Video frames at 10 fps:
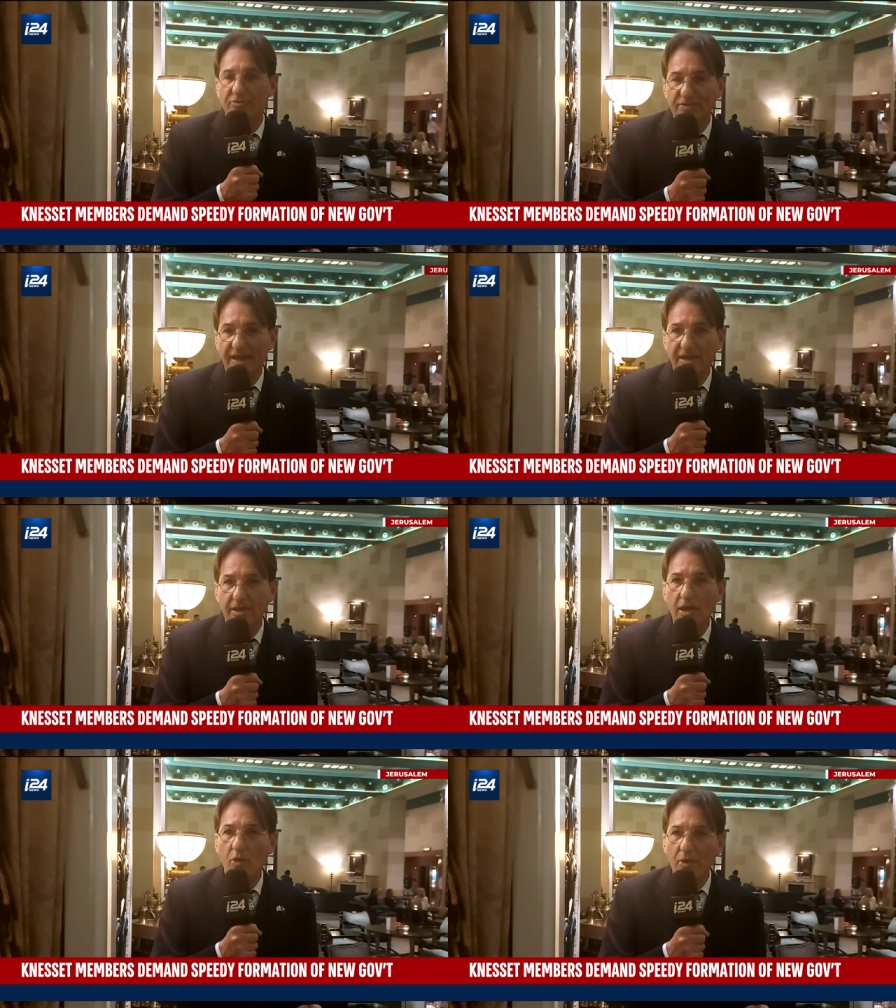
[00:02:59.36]
like
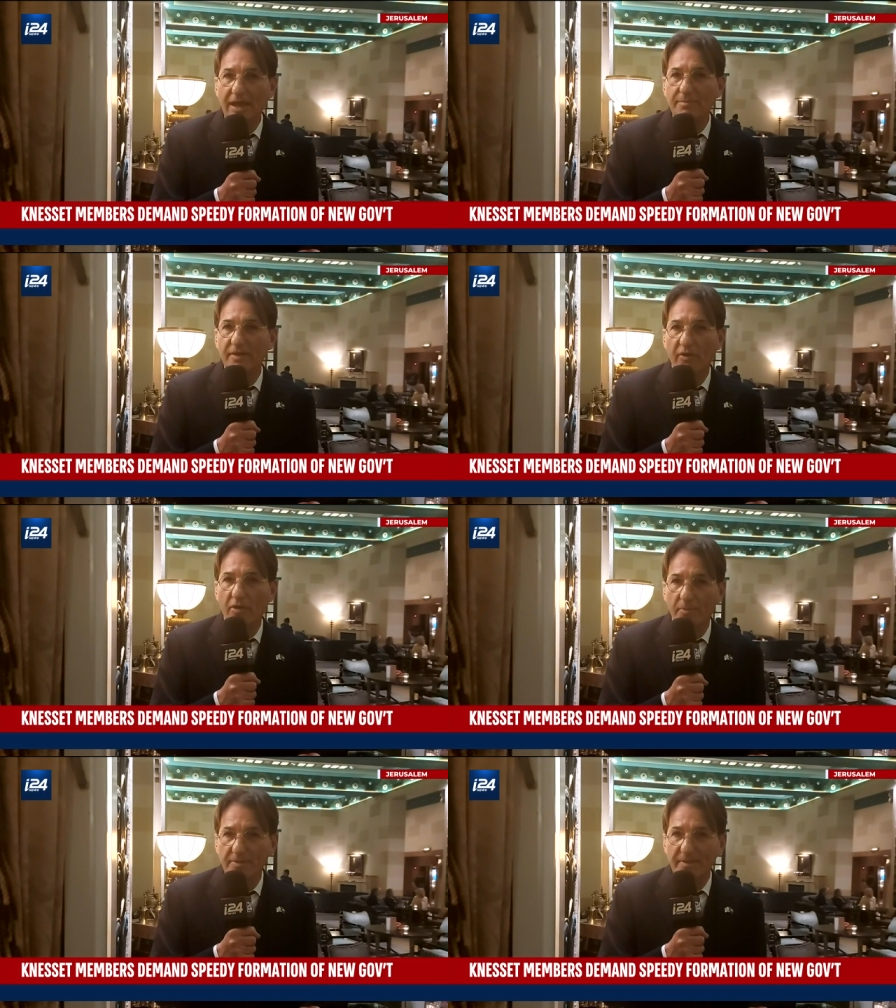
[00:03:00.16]
today, we can be
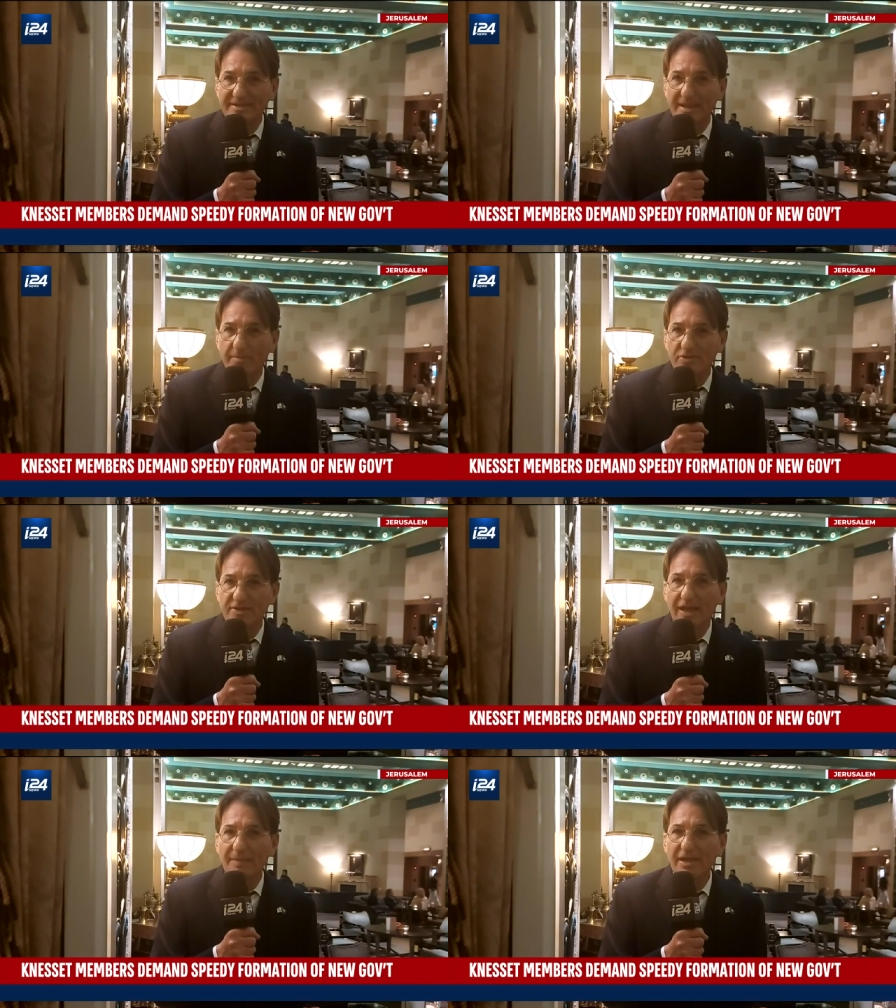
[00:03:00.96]
very optimistic,
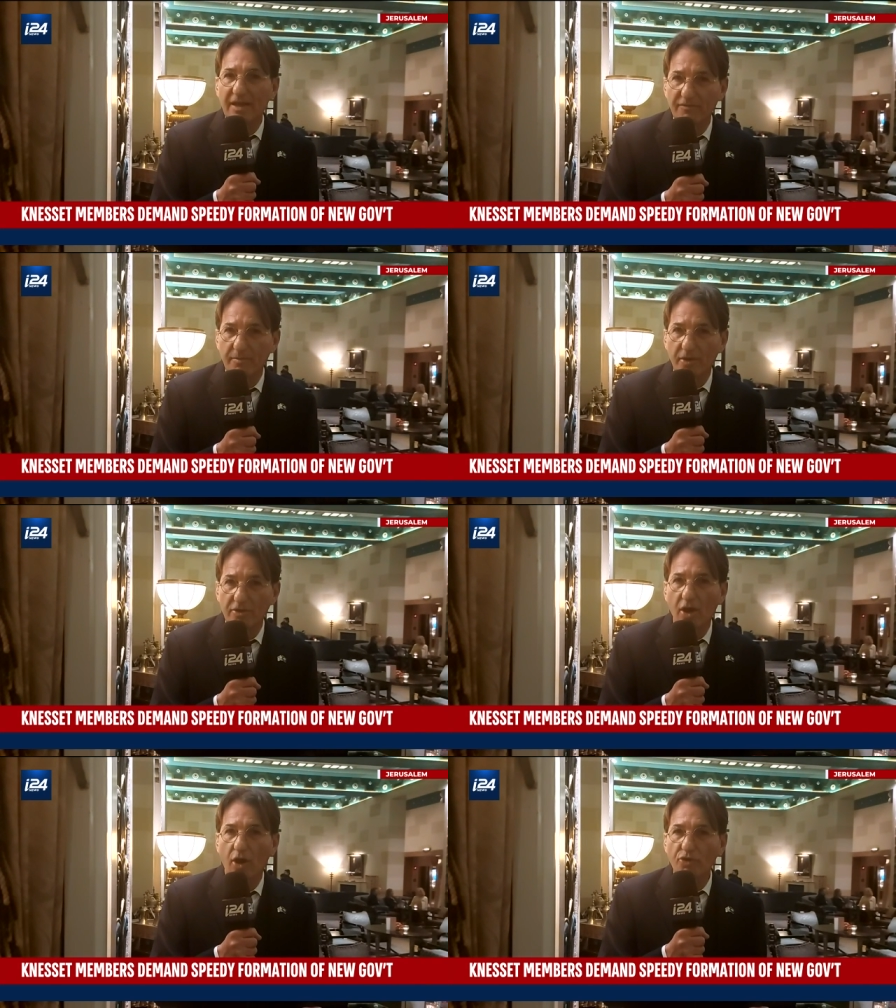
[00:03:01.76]
because the coming
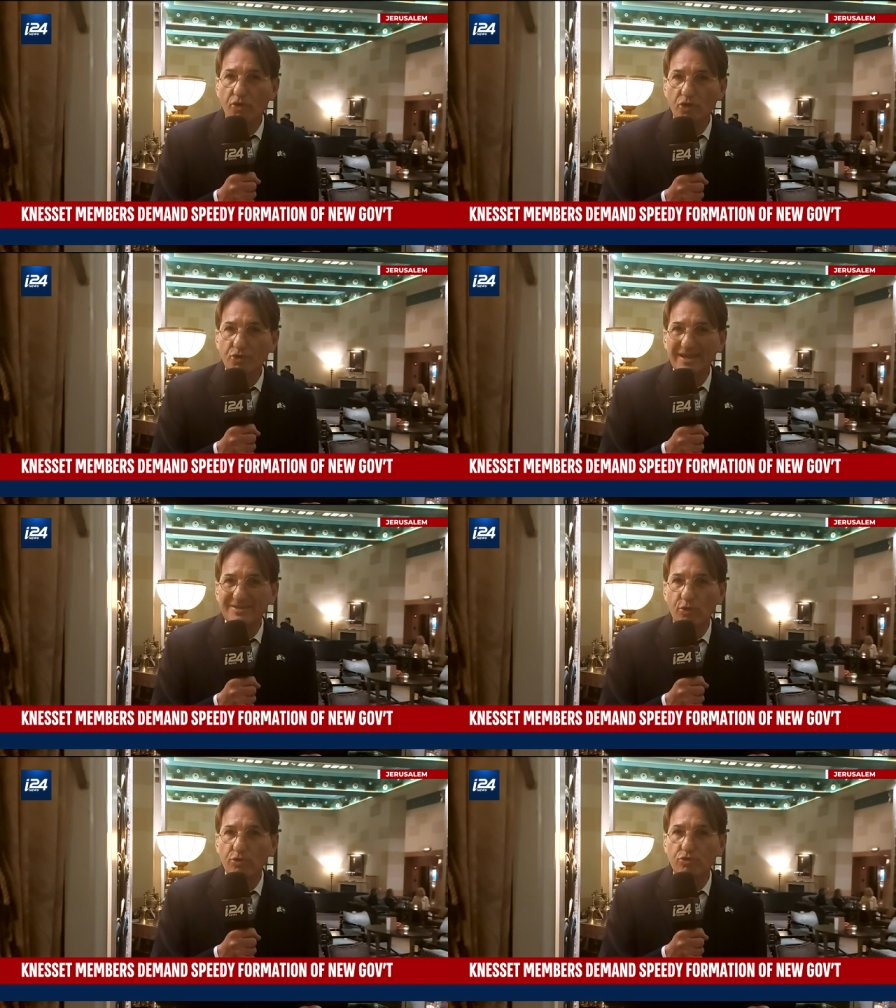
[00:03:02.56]
government, on the
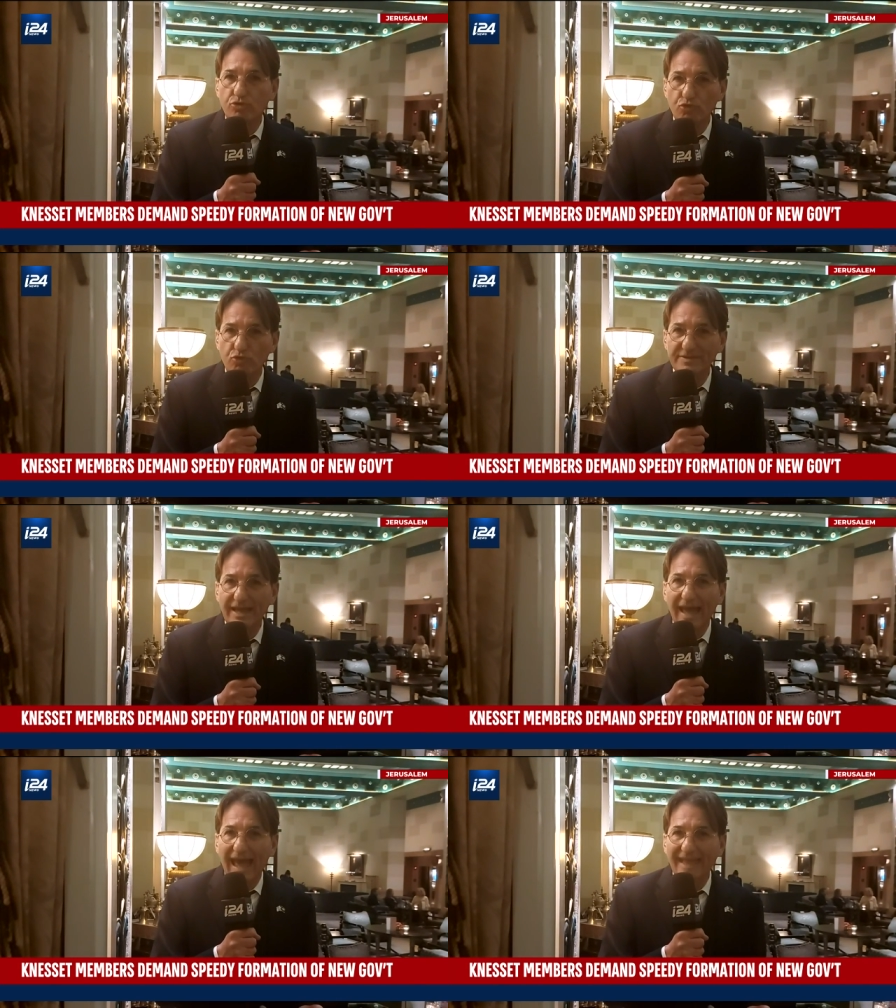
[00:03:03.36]
contrary, has all the tools